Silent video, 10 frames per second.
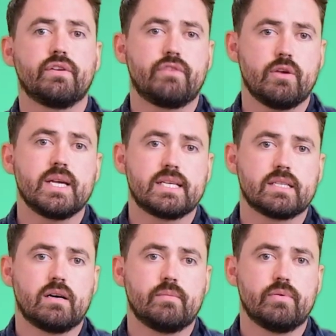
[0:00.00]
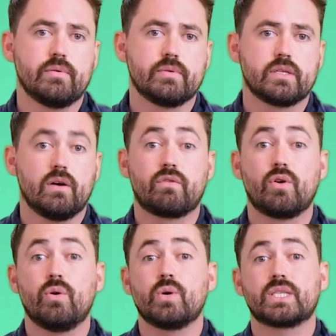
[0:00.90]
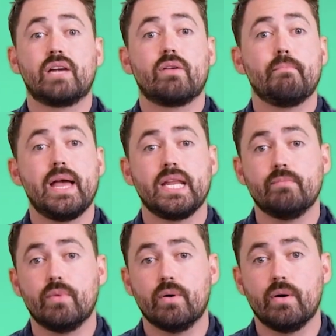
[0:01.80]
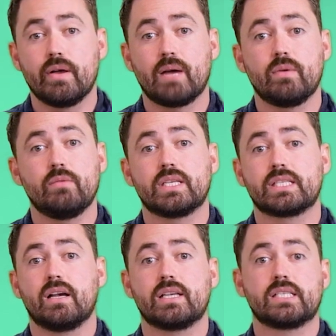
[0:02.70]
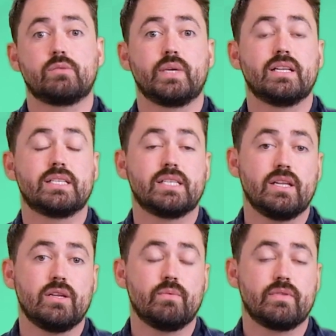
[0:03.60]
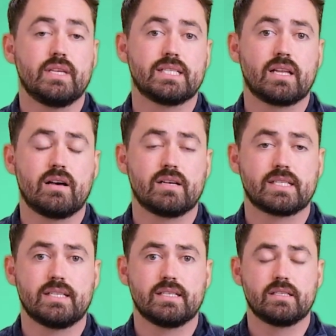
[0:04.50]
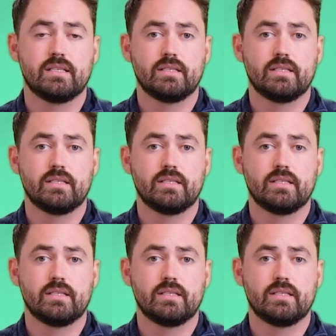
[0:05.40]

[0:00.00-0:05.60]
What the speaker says: a few examples. Of course, there are many more that we will discuss as we continue with these classes.